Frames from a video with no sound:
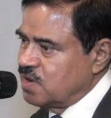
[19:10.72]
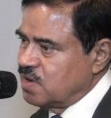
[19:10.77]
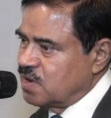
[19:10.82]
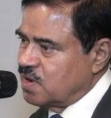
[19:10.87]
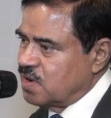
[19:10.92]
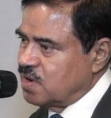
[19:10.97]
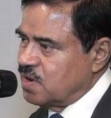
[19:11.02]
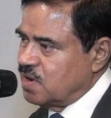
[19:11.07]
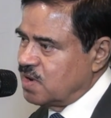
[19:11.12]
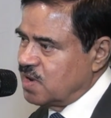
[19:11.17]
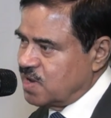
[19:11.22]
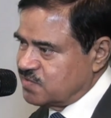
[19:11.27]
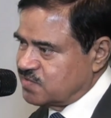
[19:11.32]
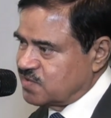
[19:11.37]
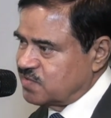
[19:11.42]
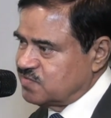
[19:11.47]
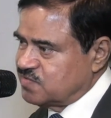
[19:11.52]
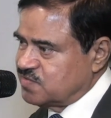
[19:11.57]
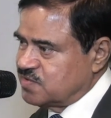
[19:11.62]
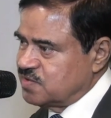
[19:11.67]
uh,
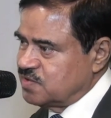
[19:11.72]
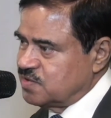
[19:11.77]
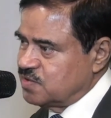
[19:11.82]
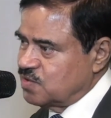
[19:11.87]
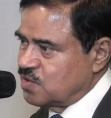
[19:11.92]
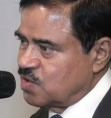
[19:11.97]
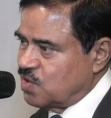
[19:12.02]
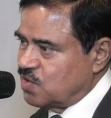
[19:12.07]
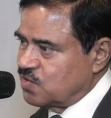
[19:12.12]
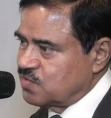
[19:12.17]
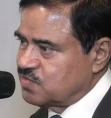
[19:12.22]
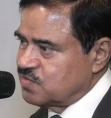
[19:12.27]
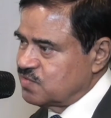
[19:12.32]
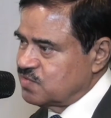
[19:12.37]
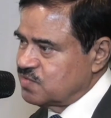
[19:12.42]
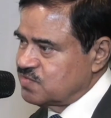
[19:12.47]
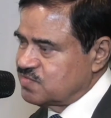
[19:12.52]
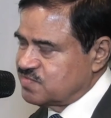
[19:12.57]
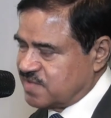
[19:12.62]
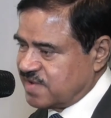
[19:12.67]
agency or
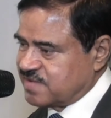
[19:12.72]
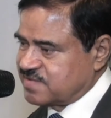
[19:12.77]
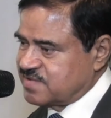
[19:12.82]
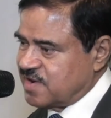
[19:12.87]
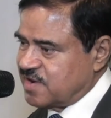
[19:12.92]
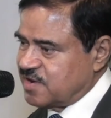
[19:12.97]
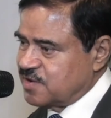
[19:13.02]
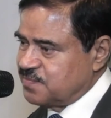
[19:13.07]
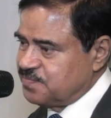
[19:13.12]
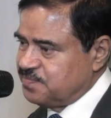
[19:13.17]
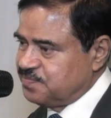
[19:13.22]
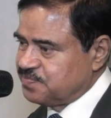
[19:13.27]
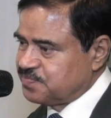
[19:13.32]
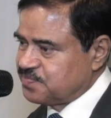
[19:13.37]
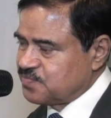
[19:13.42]
section,